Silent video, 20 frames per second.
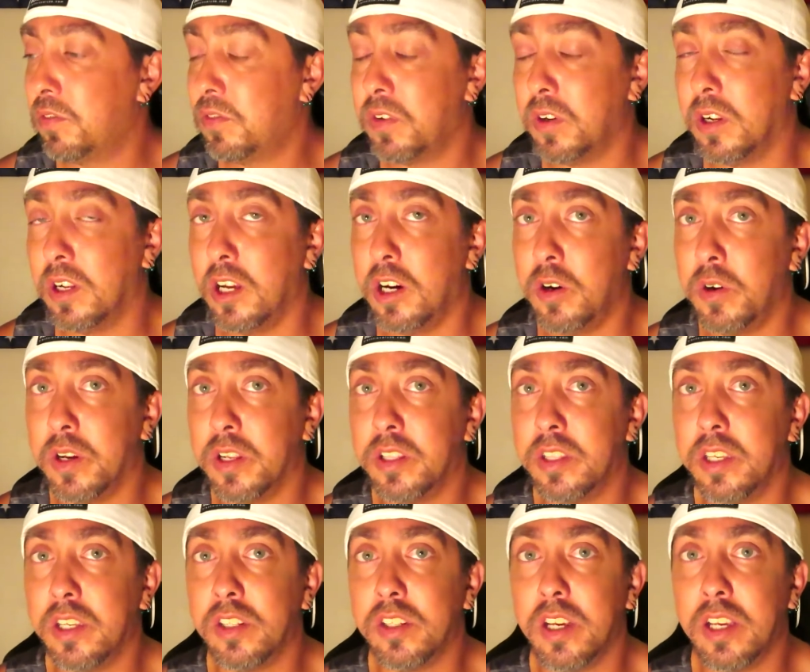furlough and
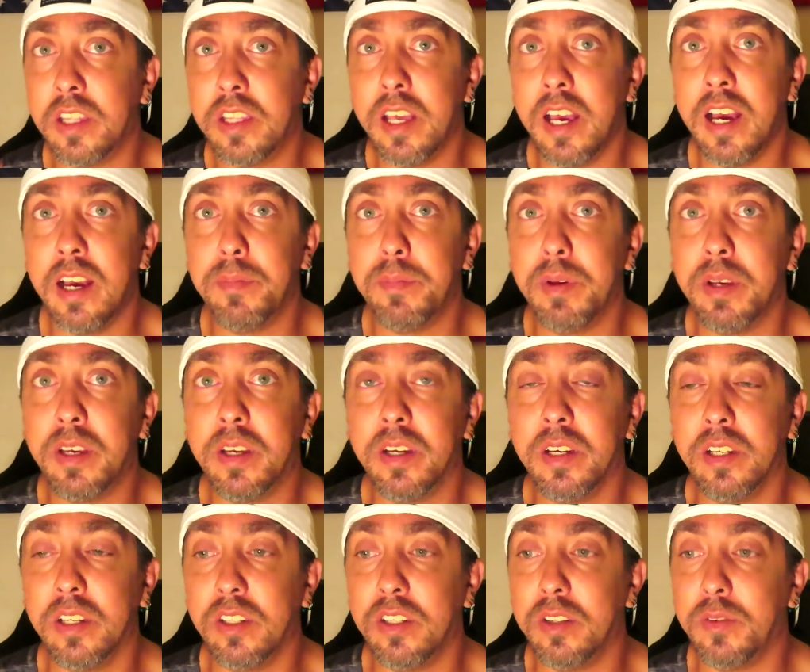things like that
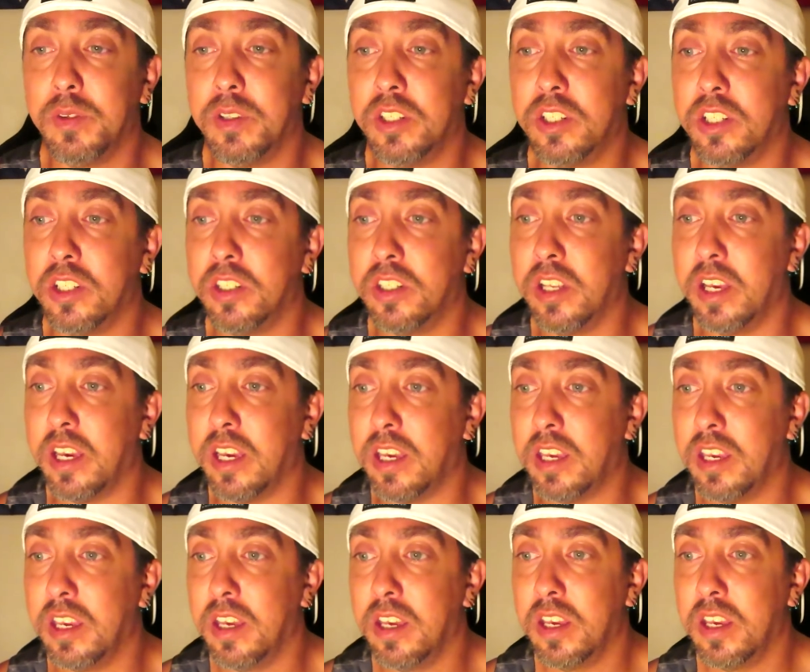because it was just like,